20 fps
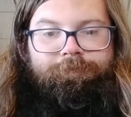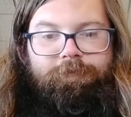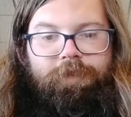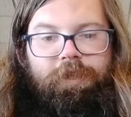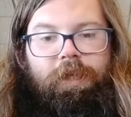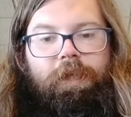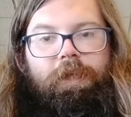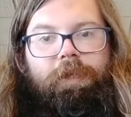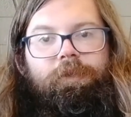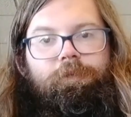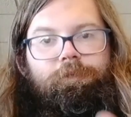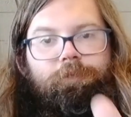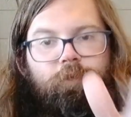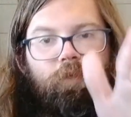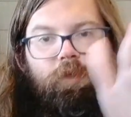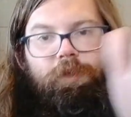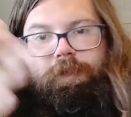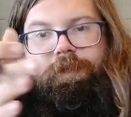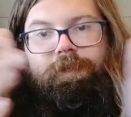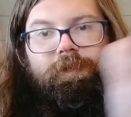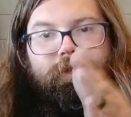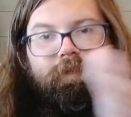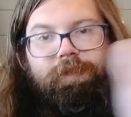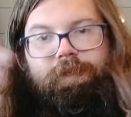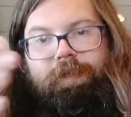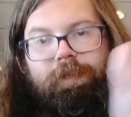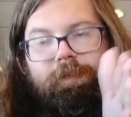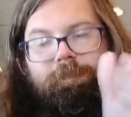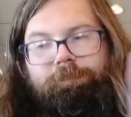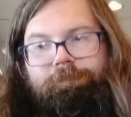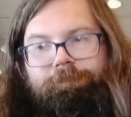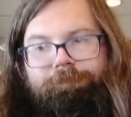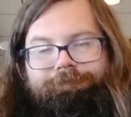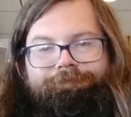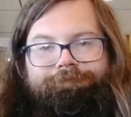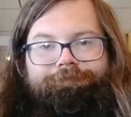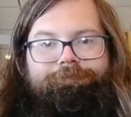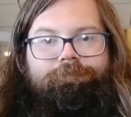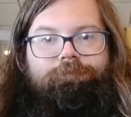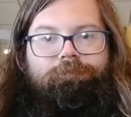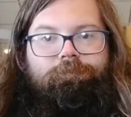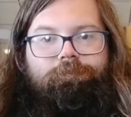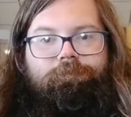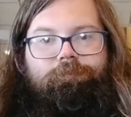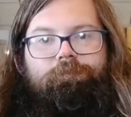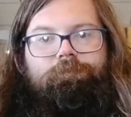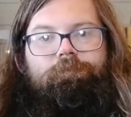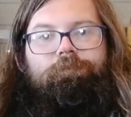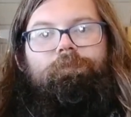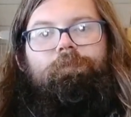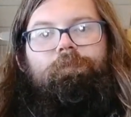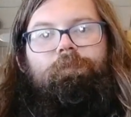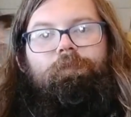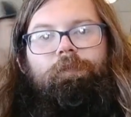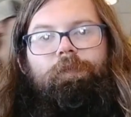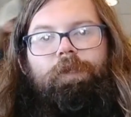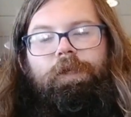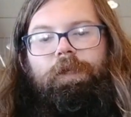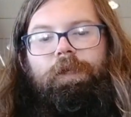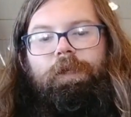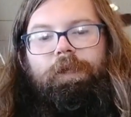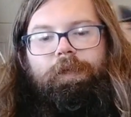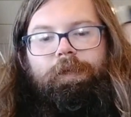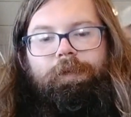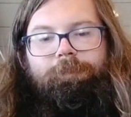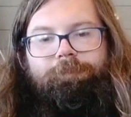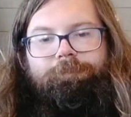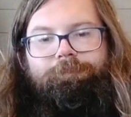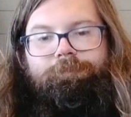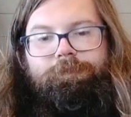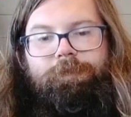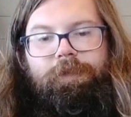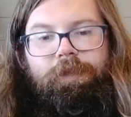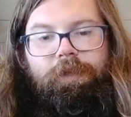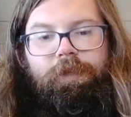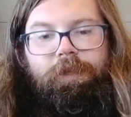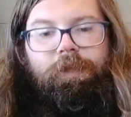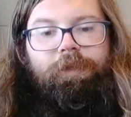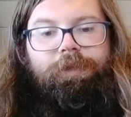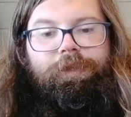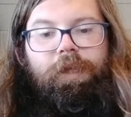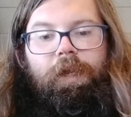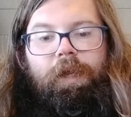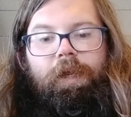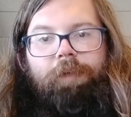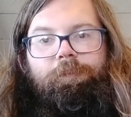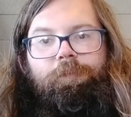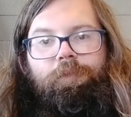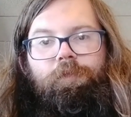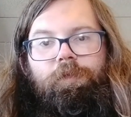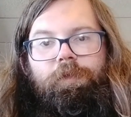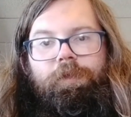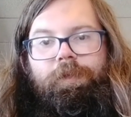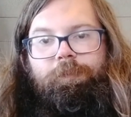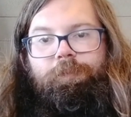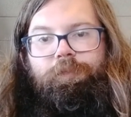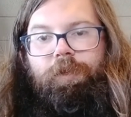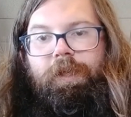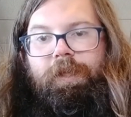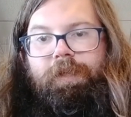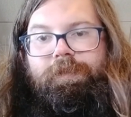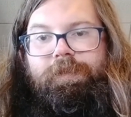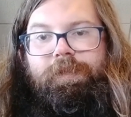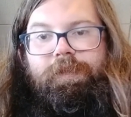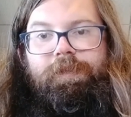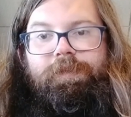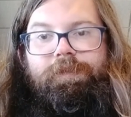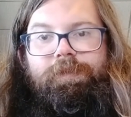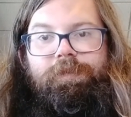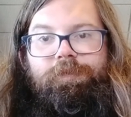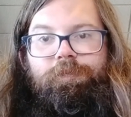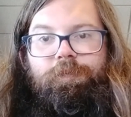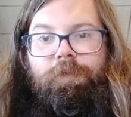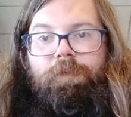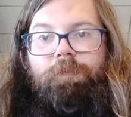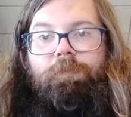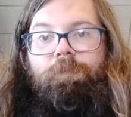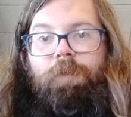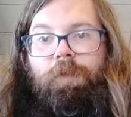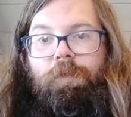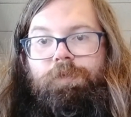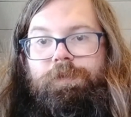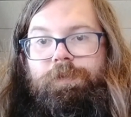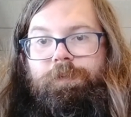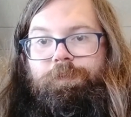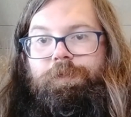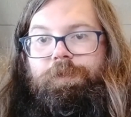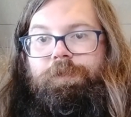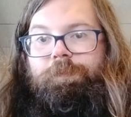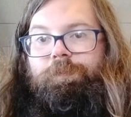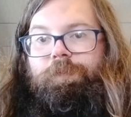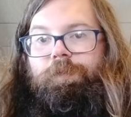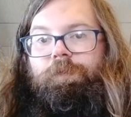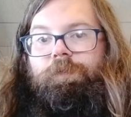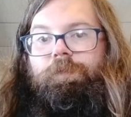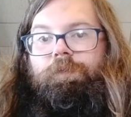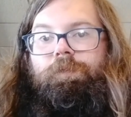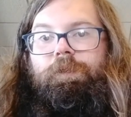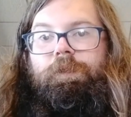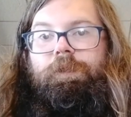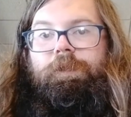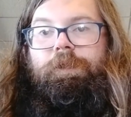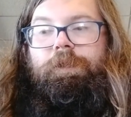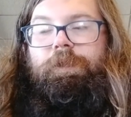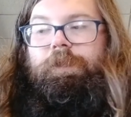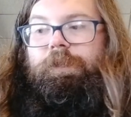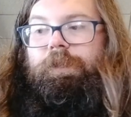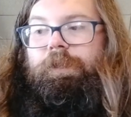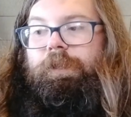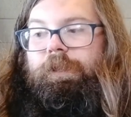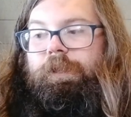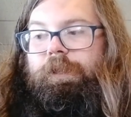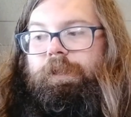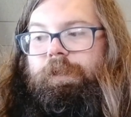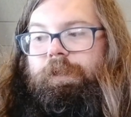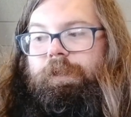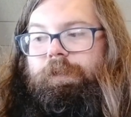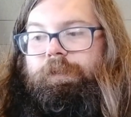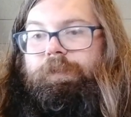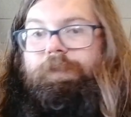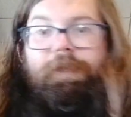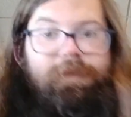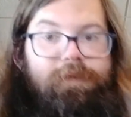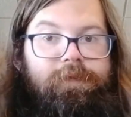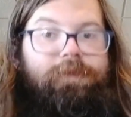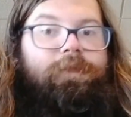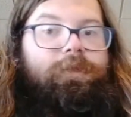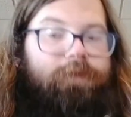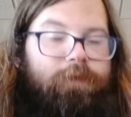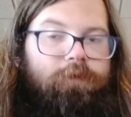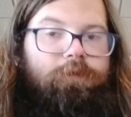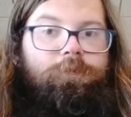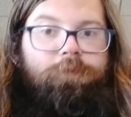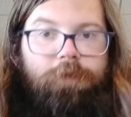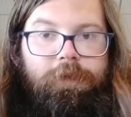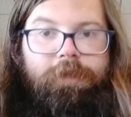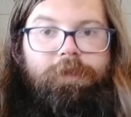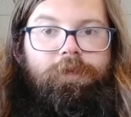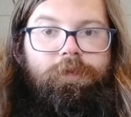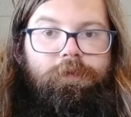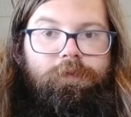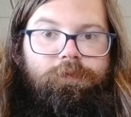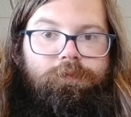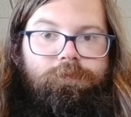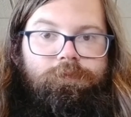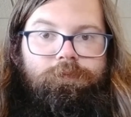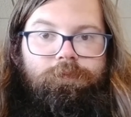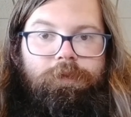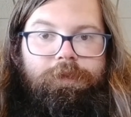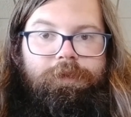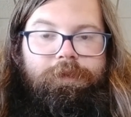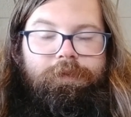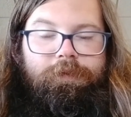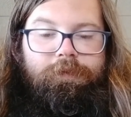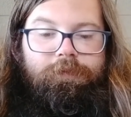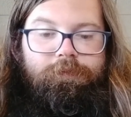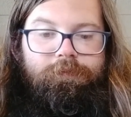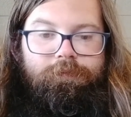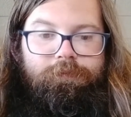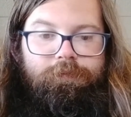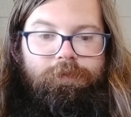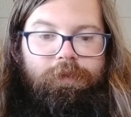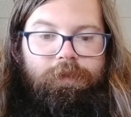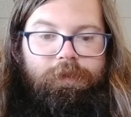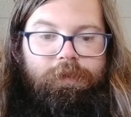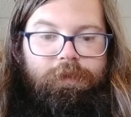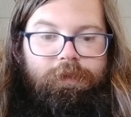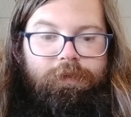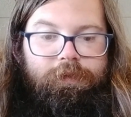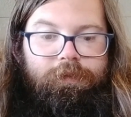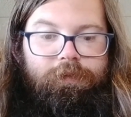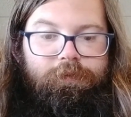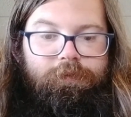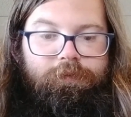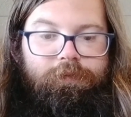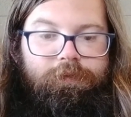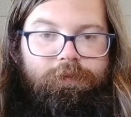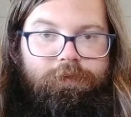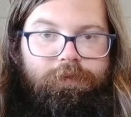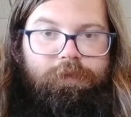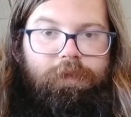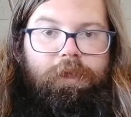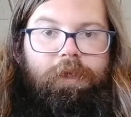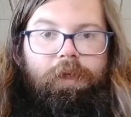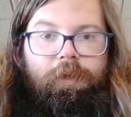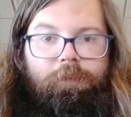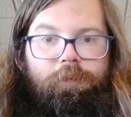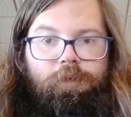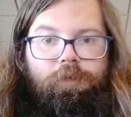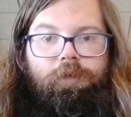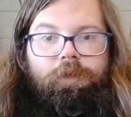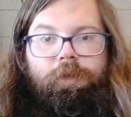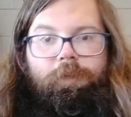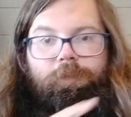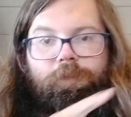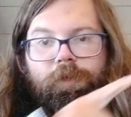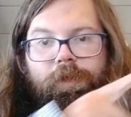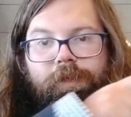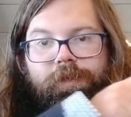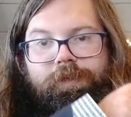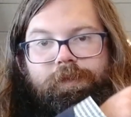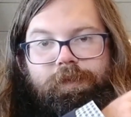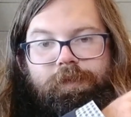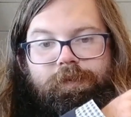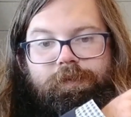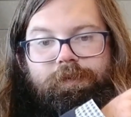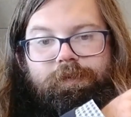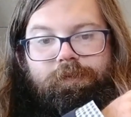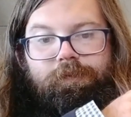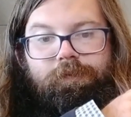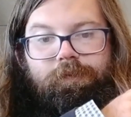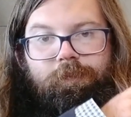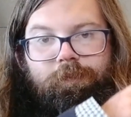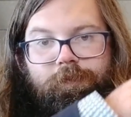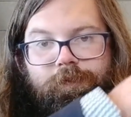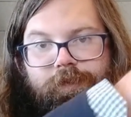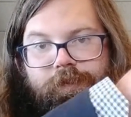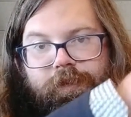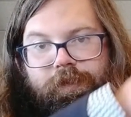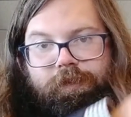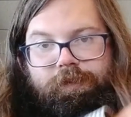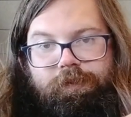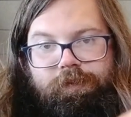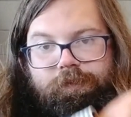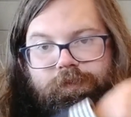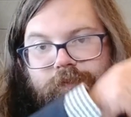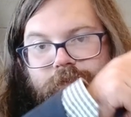kind of one and the same. The onboarding process is where most people, that's the deal breaker, right? The onboarding process, number 6.